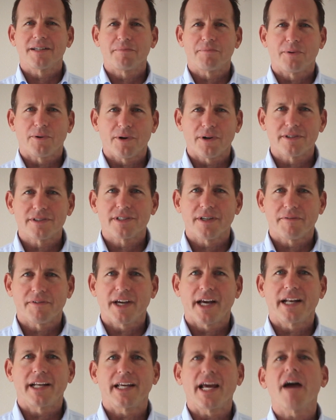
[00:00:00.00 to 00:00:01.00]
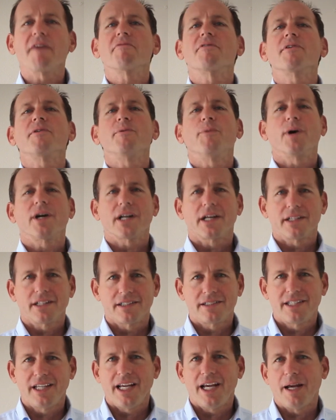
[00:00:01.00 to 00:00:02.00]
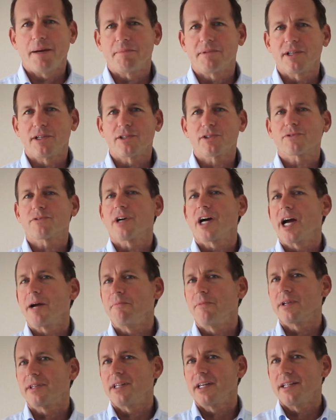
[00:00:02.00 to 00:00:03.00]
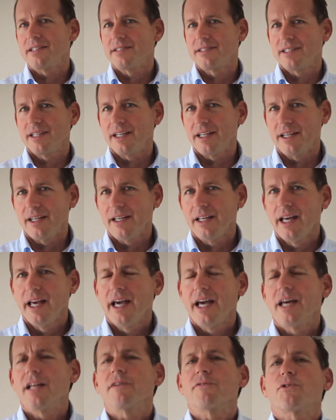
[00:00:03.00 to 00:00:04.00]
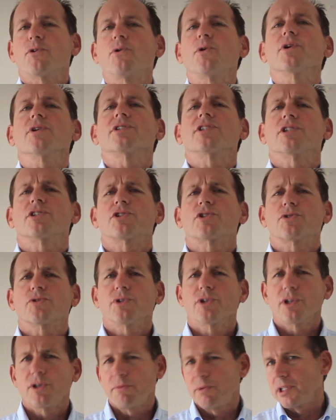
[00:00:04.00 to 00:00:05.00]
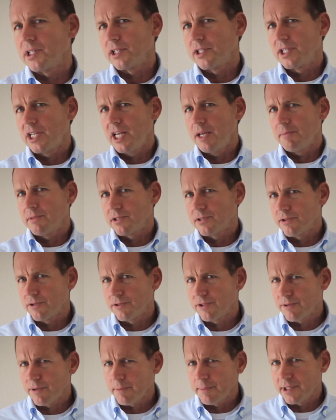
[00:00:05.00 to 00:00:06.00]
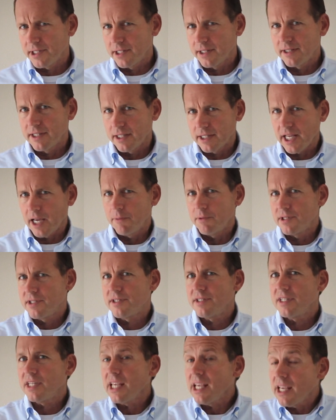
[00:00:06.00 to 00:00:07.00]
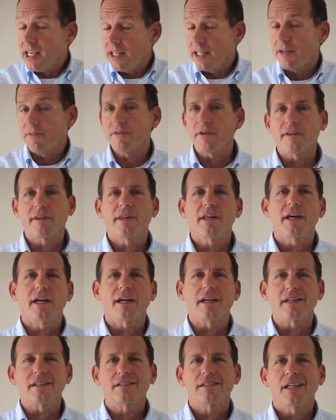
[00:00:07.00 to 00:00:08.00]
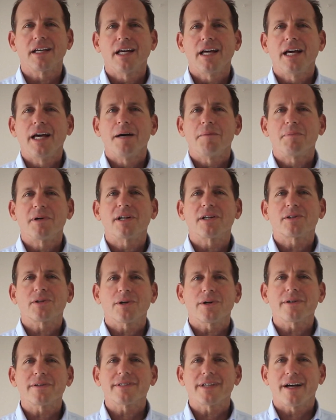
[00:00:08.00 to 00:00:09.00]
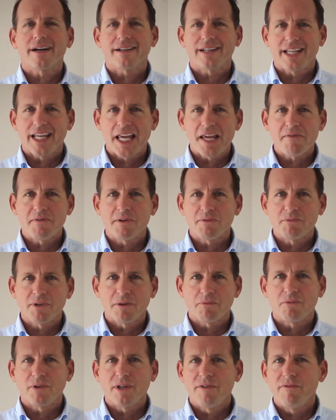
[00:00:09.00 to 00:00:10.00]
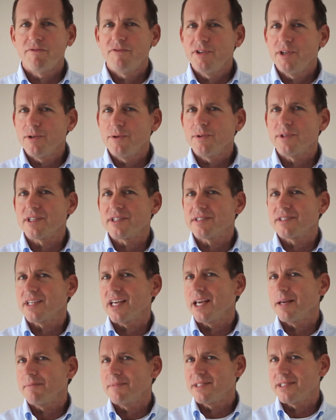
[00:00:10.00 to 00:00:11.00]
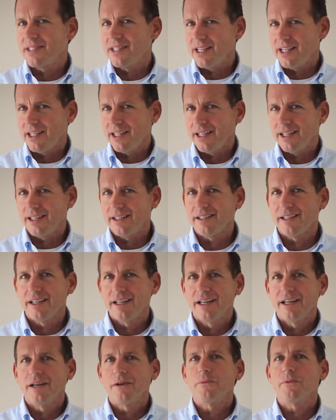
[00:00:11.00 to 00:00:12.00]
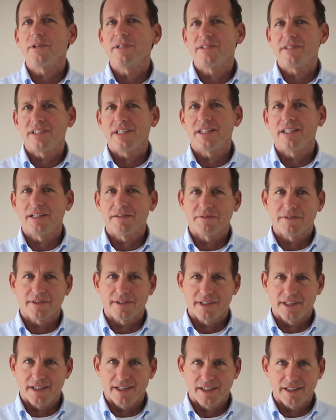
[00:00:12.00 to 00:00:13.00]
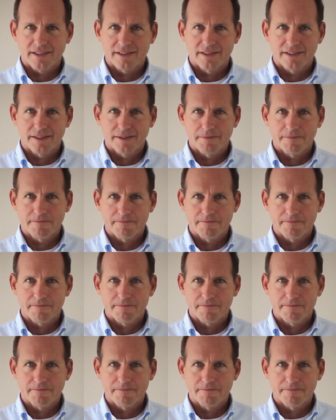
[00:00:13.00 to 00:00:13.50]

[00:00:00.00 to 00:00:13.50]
the importance of getting everyone on the team to describe what they see. And of course it's true when the team is distributed that they would see different things. But it turns out even when we view the same scene, we see different things.